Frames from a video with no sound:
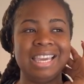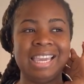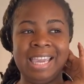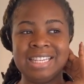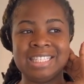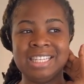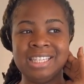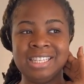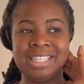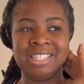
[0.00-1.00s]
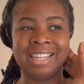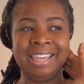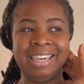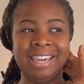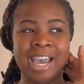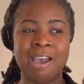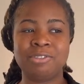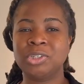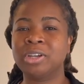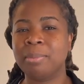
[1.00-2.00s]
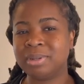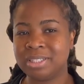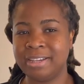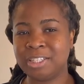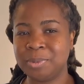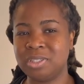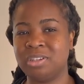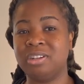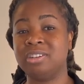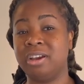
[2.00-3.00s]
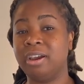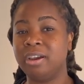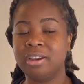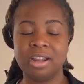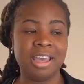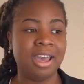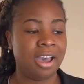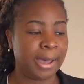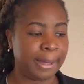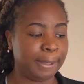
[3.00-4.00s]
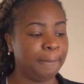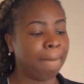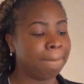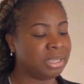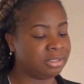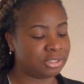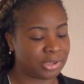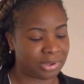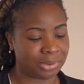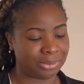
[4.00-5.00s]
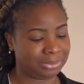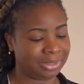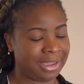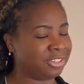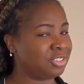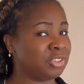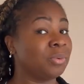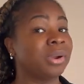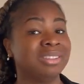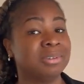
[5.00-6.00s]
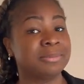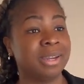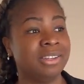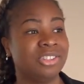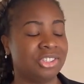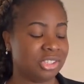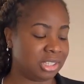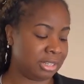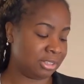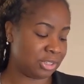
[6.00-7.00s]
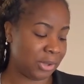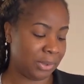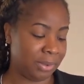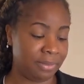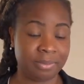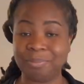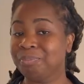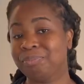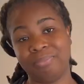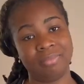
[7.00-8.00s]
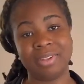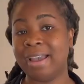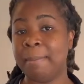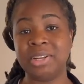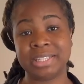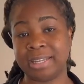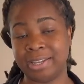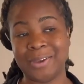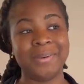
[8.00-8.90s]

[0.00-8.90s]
it didn't, like, after a couple of days, it would start to hurt. And so I just don't wear them as much. And so I'm gonna just let it go.